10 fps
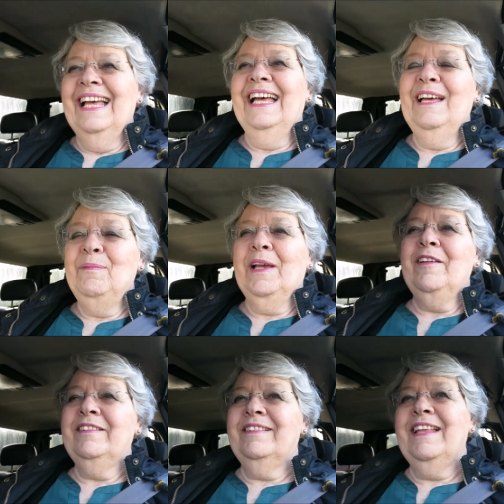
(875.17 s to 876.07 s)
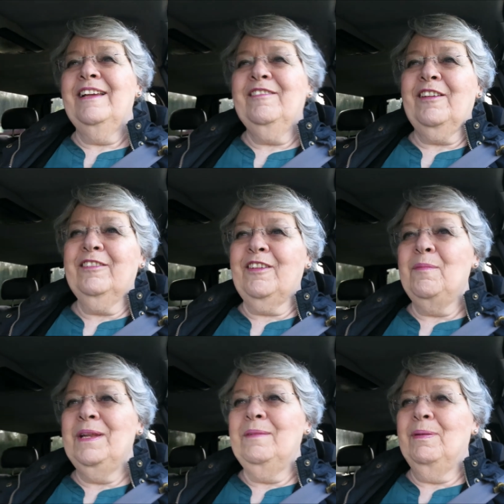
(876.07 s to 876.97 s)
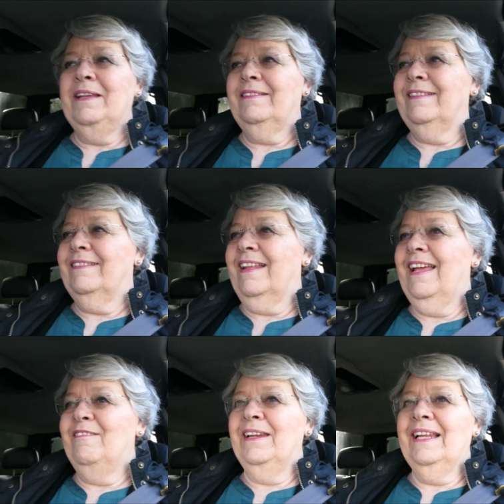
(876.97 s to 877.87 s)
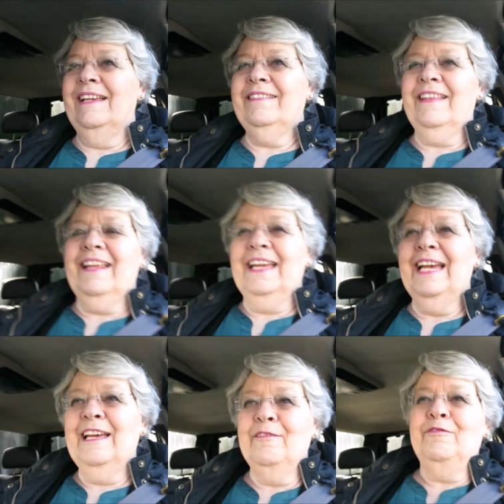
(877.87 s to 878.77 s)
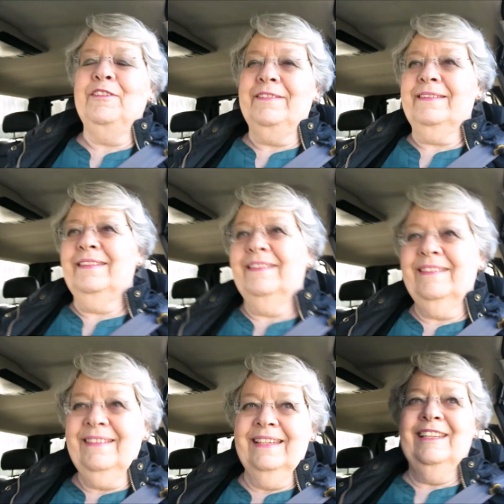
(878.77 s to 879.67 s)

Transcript: Uh, because there are just so many places that I realize that I have visited